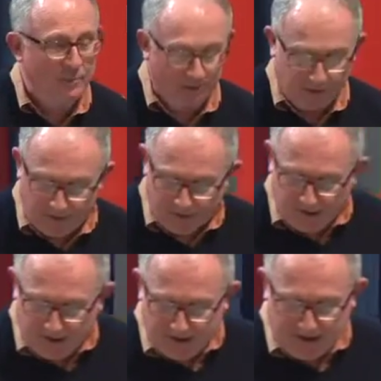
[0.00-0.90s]
about it,
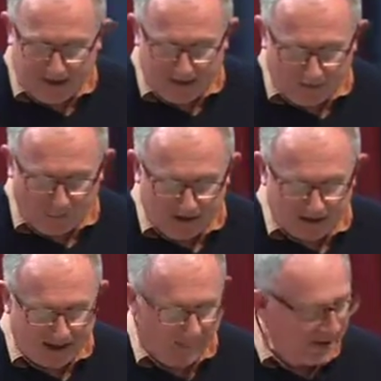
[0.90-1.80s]
which
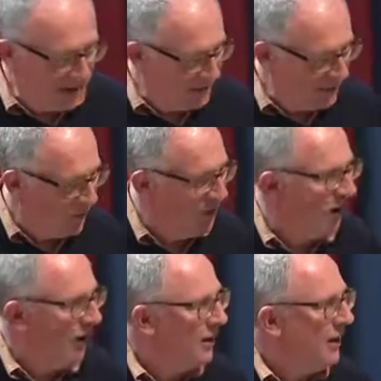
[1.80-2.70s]
I'm telling you
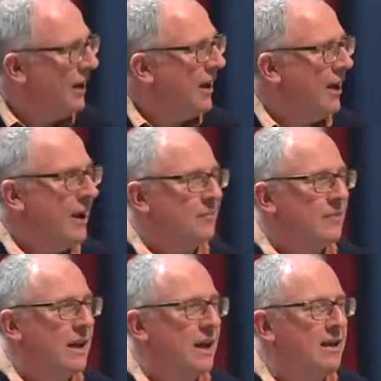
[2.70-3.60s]
now.
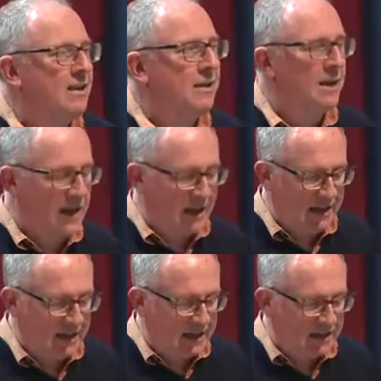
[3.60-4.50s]

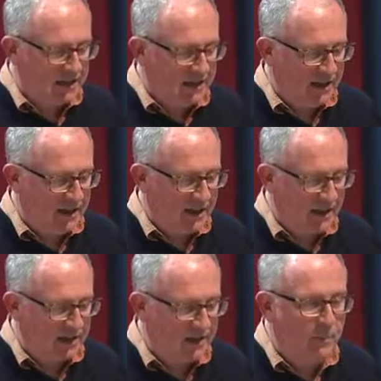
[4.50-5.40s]
As
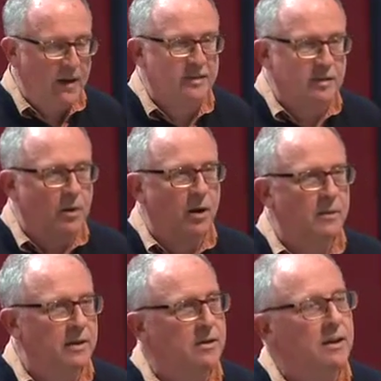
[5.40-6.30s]
the best
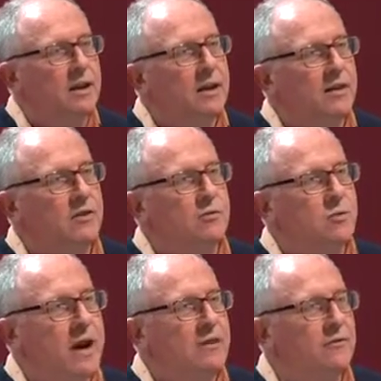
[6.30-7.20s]
department in the
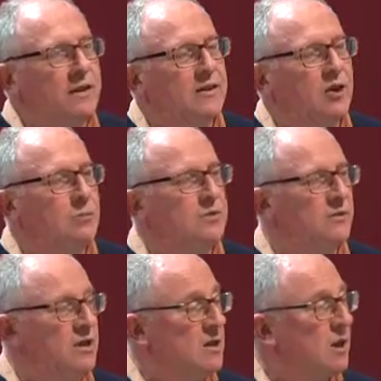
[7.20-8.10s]
REF in terms
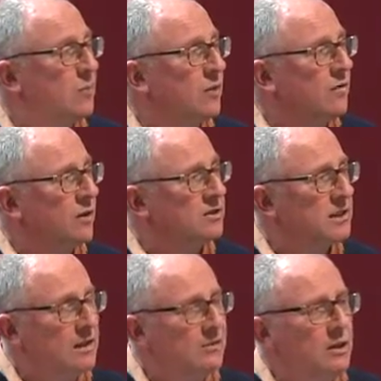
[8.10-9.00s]
of the number of our
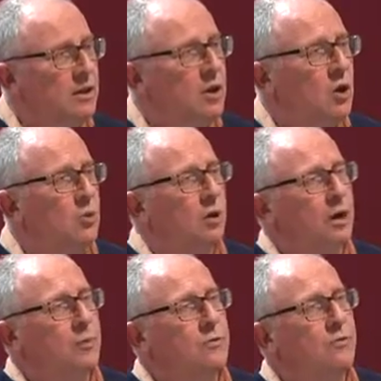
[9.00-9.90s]
staff who are
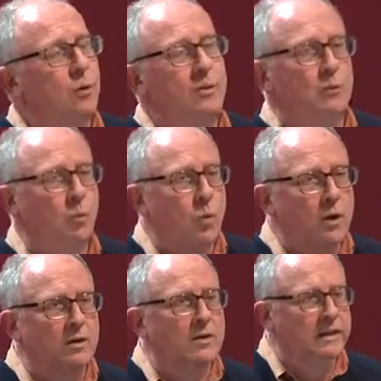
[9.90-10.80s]
performing
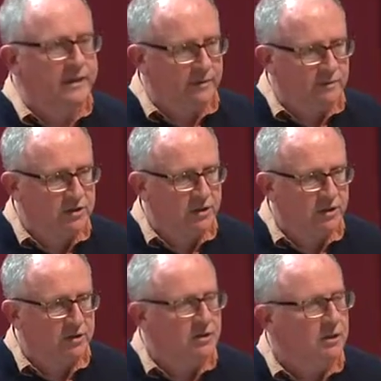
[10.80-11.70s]
world-leading
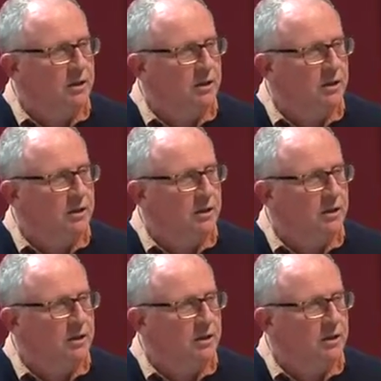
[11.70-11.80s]
research,